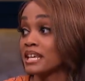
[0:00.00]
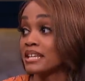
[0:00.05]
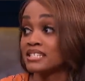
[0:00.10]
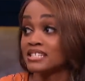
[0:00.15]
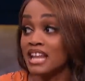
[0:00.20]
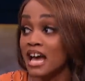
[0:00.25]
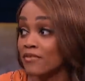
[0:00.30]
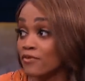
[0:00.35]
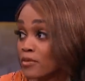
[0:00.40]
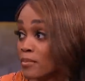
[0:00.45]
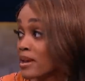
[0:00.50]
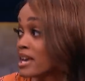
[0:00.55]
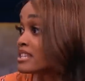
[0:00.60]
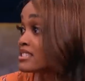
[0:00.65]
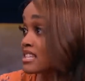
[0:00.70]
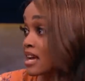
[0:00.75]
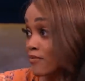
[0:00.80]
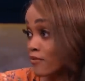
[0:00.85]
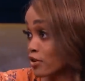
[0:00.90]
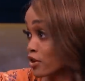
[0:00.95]
It's not for me, it's
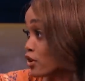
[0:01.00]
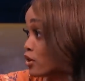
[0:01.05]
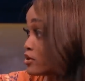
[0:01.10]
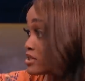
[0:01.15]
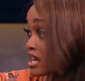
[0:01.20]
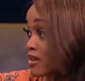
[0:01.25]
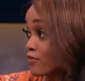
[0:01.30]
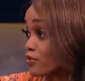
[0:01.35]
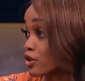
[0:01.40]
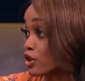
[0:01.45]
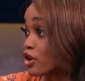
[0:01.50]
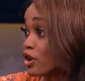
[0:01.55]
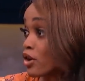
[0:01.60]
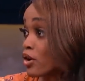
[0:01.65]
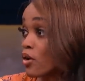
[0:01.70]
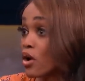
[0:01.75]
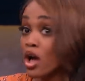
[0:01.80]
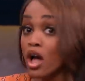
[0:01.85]
not for you, it's not for you. Us.